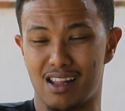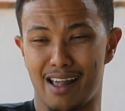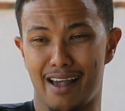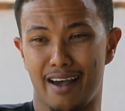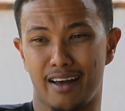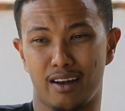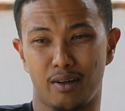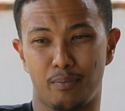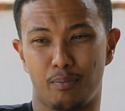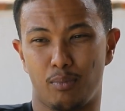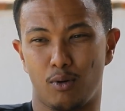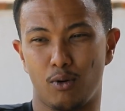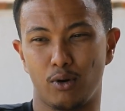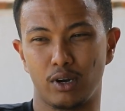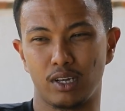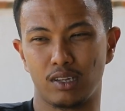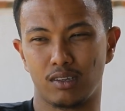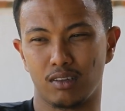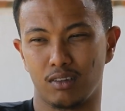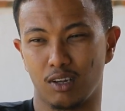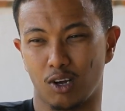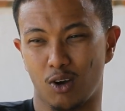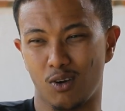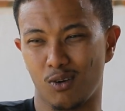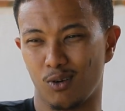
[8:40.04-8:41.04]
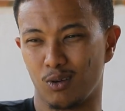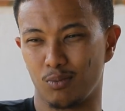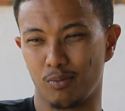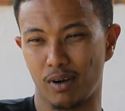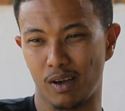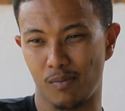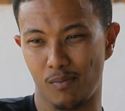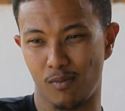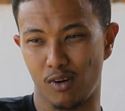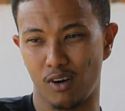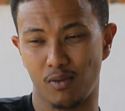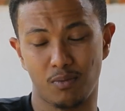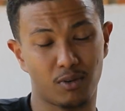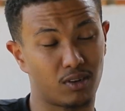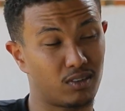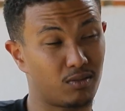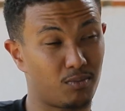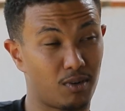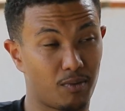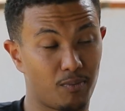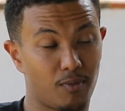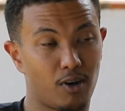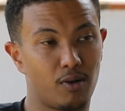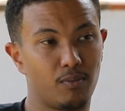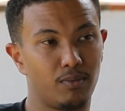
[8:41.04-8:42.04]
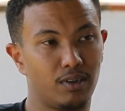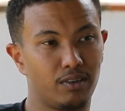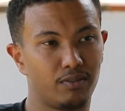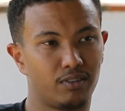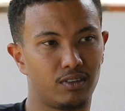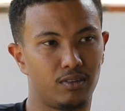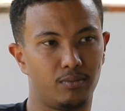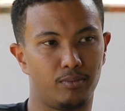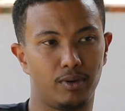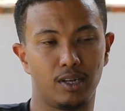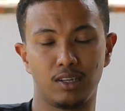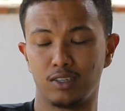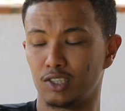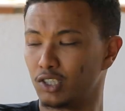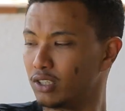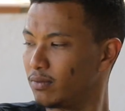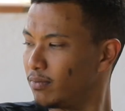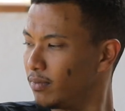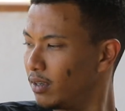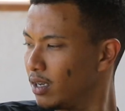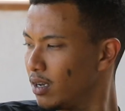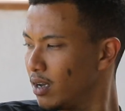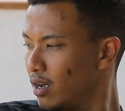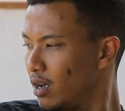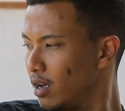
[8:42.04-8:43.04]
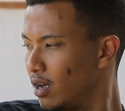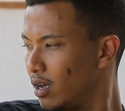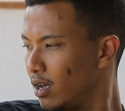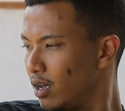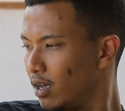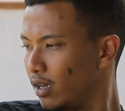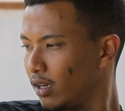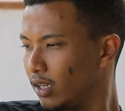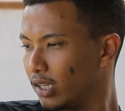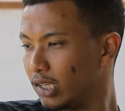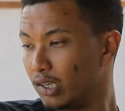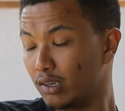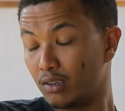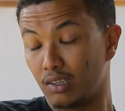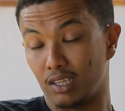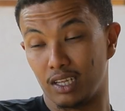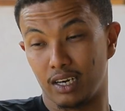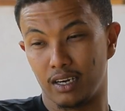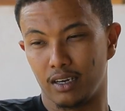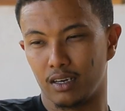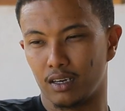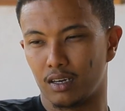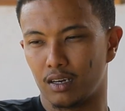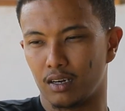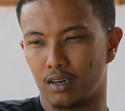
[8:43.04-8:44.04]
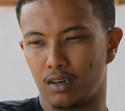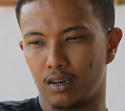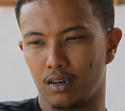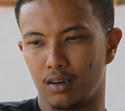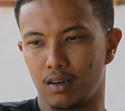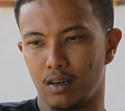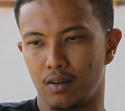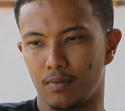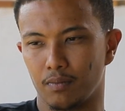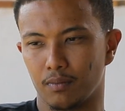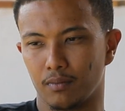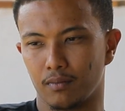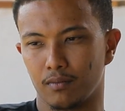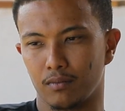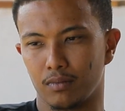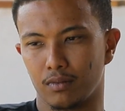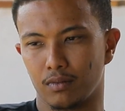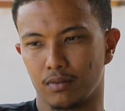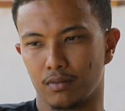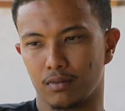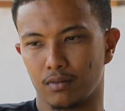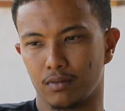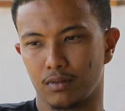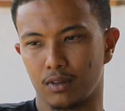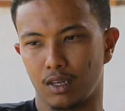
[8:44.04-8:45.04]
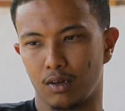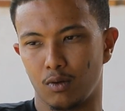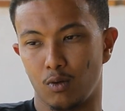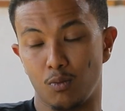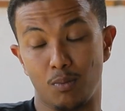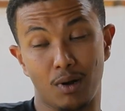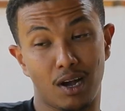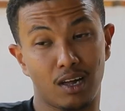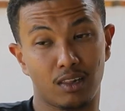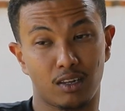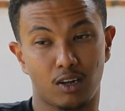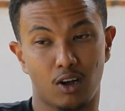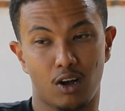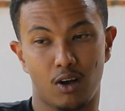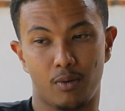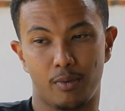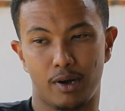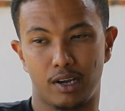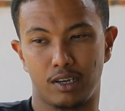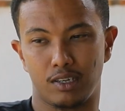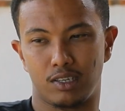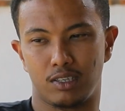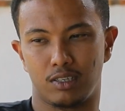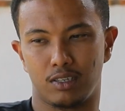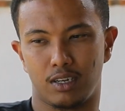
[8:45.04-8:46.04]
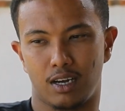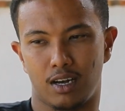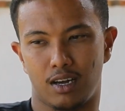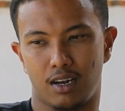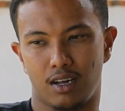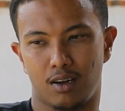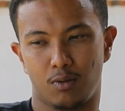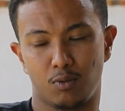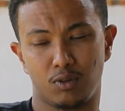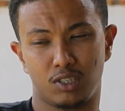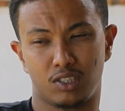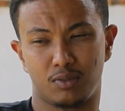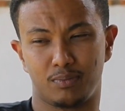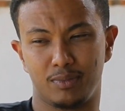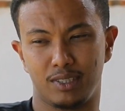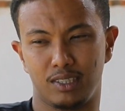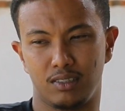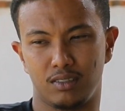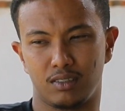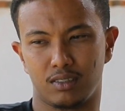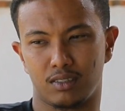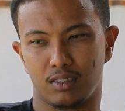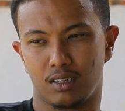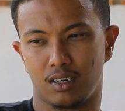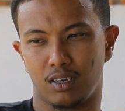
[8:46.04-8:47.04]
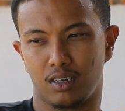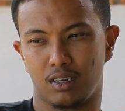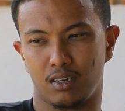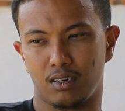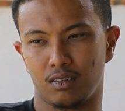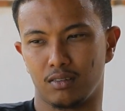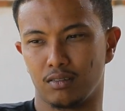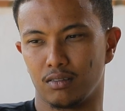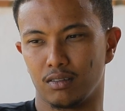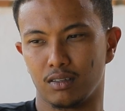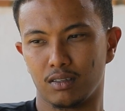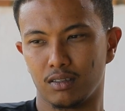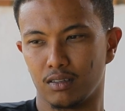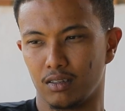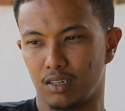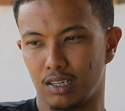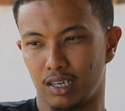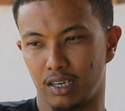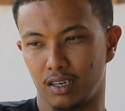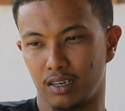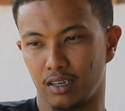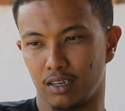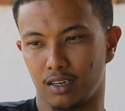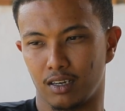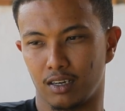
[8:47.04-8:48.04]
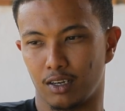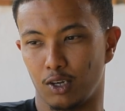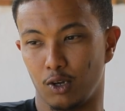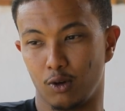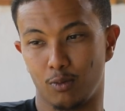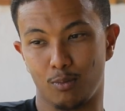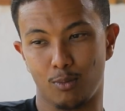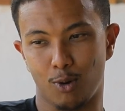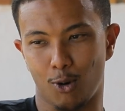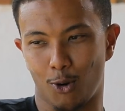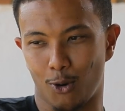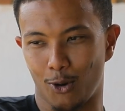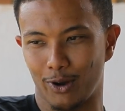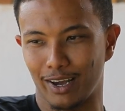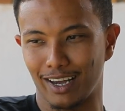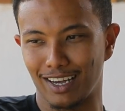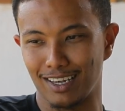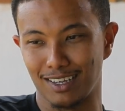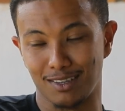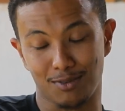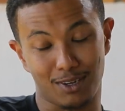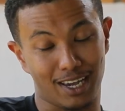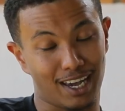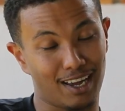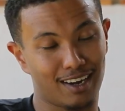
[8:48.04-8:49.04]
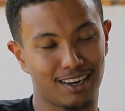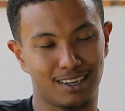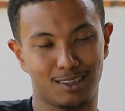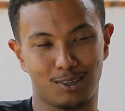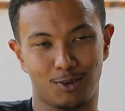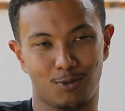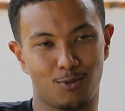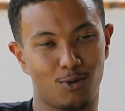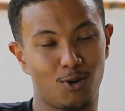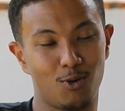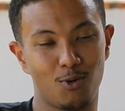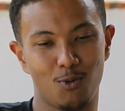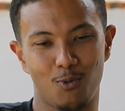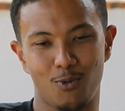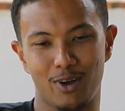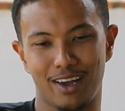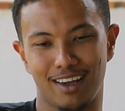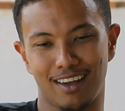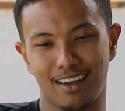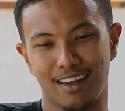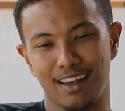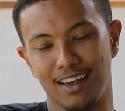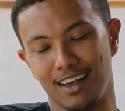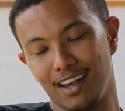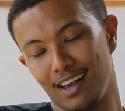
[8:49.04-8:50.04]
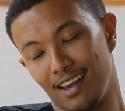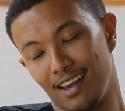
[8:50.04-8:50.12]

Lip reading: At a point they called my mom, because my mom lives in Belgium. They're like, which means like your boy is heading the wrong way.